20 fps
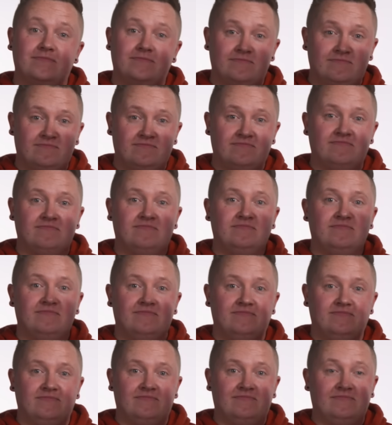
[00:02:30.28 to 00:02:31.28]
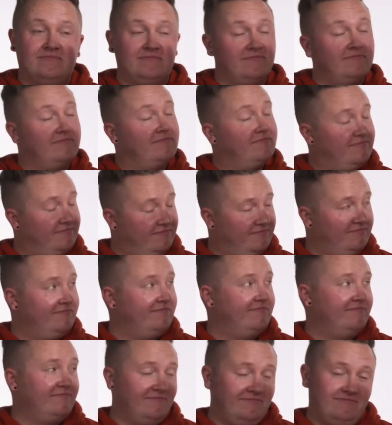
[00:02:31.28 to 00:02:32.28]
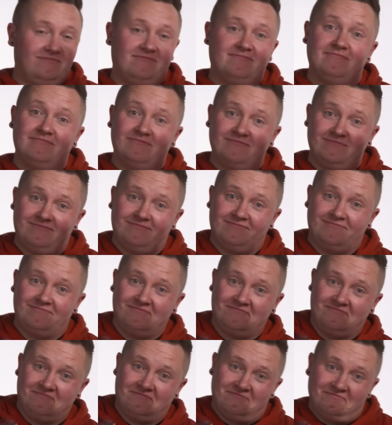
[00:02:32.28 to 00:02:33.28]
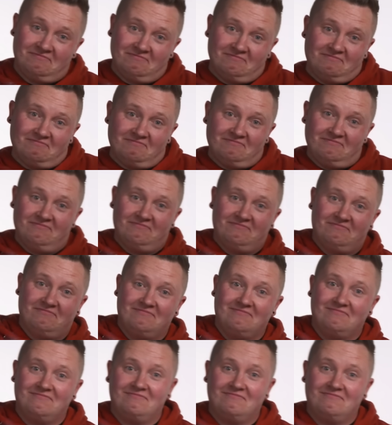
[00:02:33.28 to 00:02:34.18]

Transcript: The person shown says nothing.